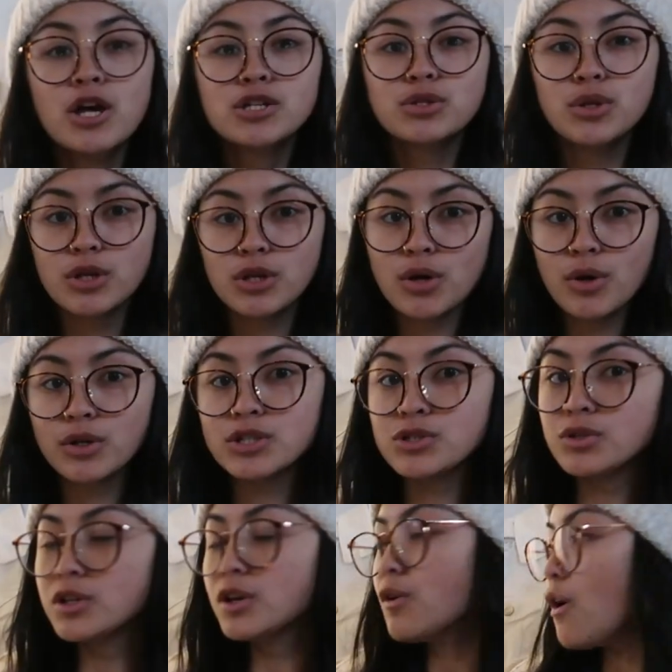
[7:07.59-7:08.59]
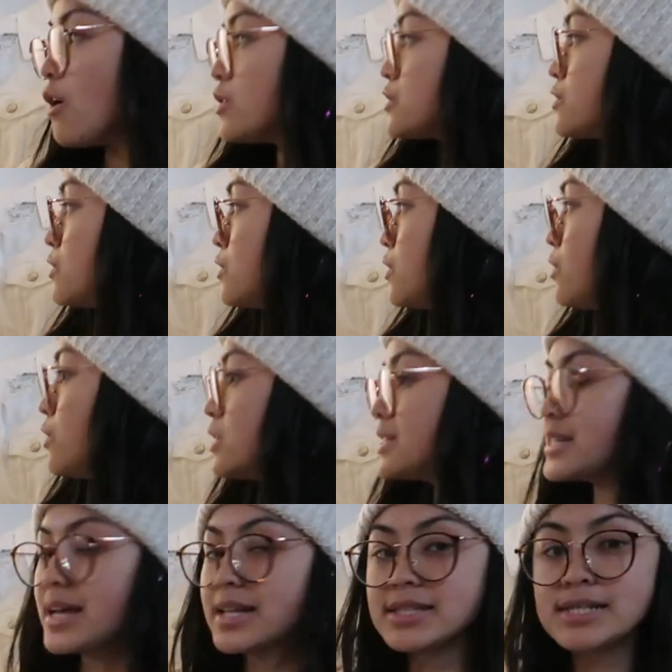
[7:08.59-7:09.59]
So the yoga studio also
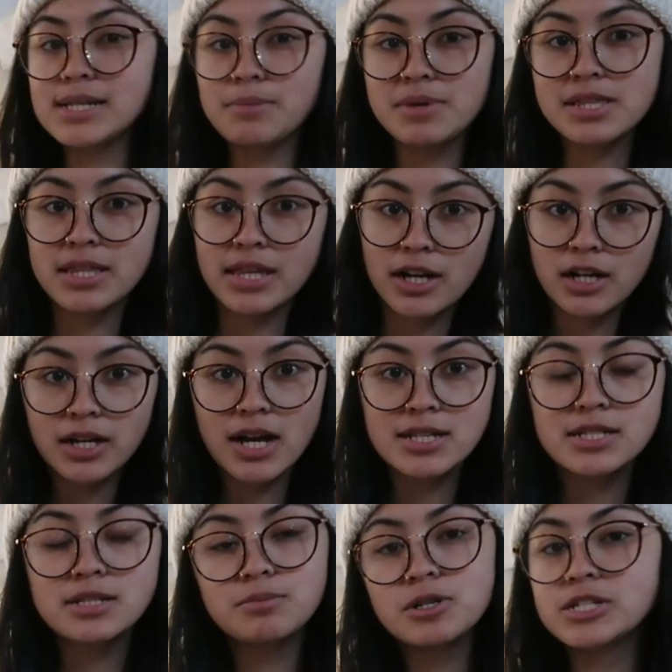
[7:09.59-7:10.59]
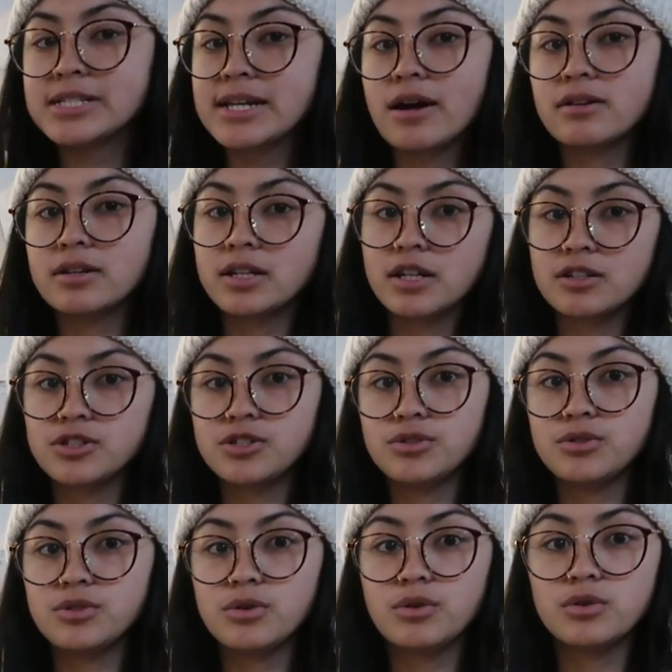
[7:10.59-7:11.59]
sends some of their customers down here
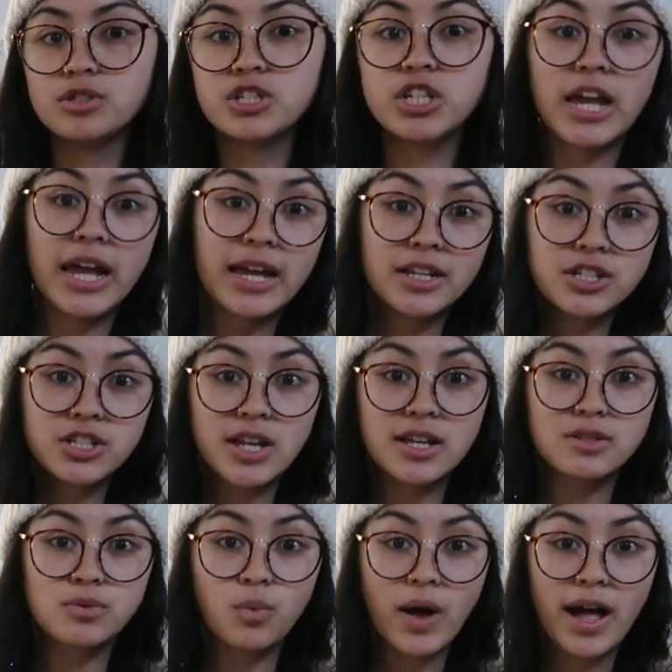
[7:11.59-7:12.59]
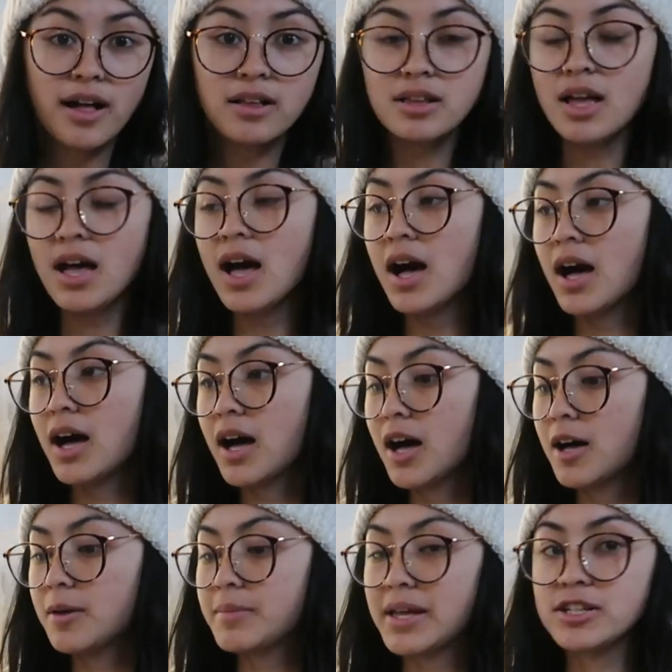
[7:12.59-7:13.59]
to change as well,
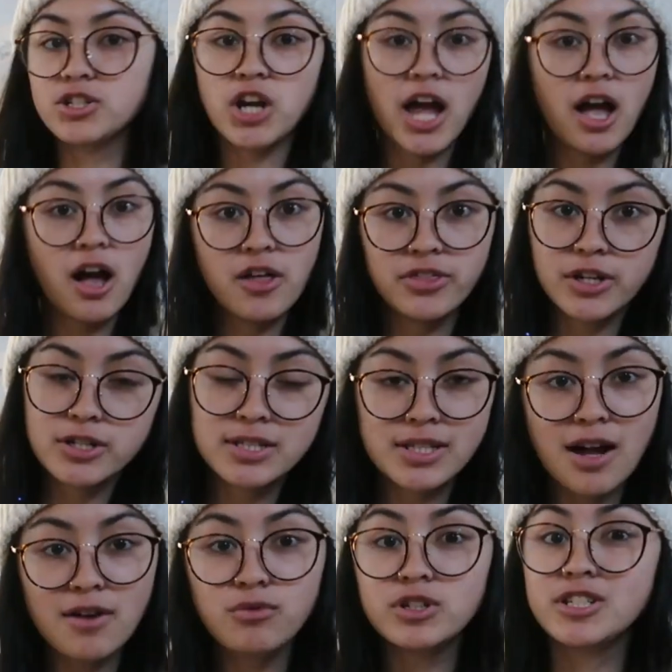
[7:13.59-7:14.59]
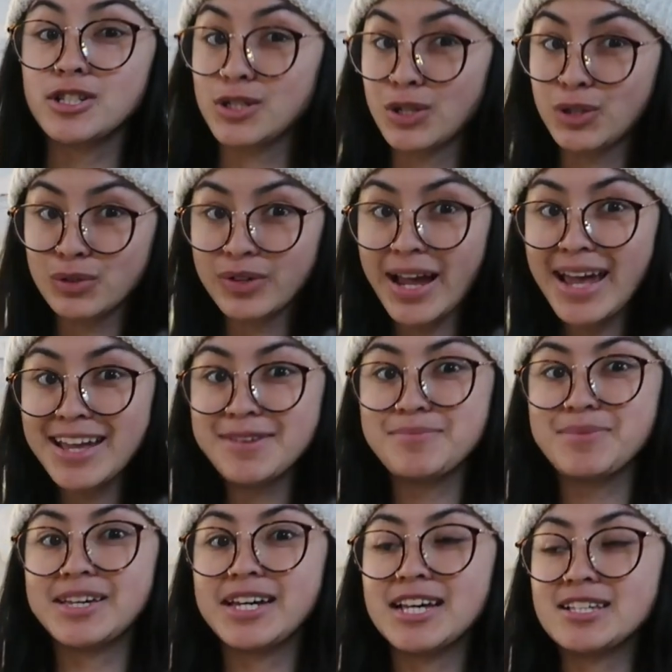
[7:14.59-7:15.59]
um, and try on their stuff, which is
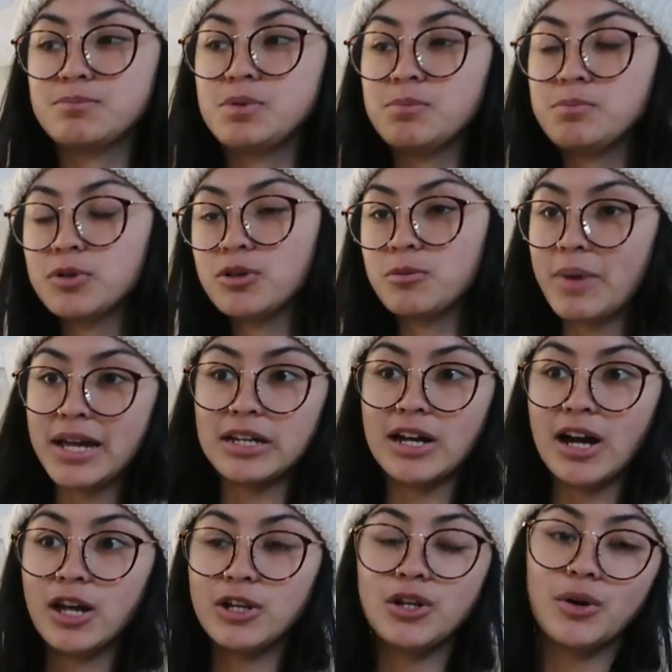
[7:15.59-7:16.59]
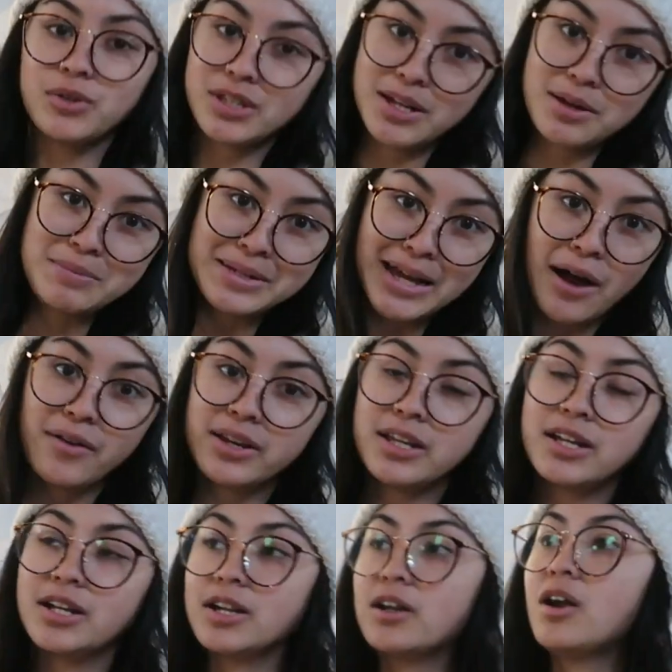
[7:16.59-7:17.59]
great because people who might not know that I'm down
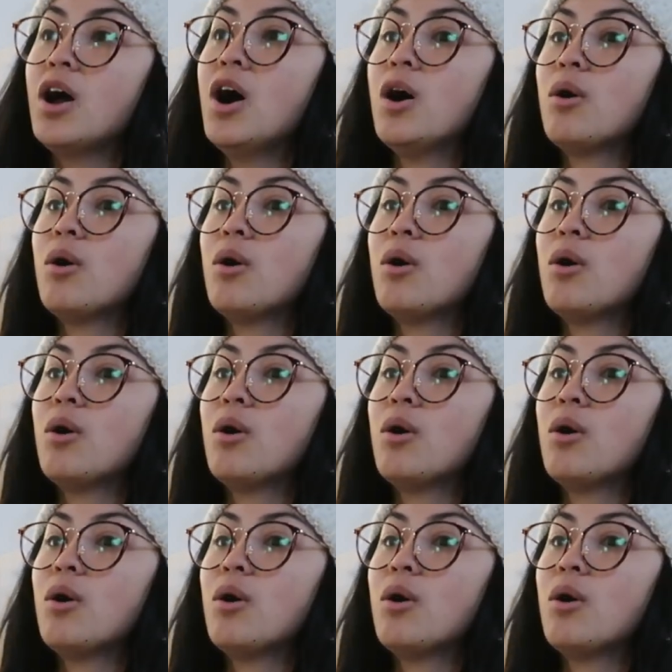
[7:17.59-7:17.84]
here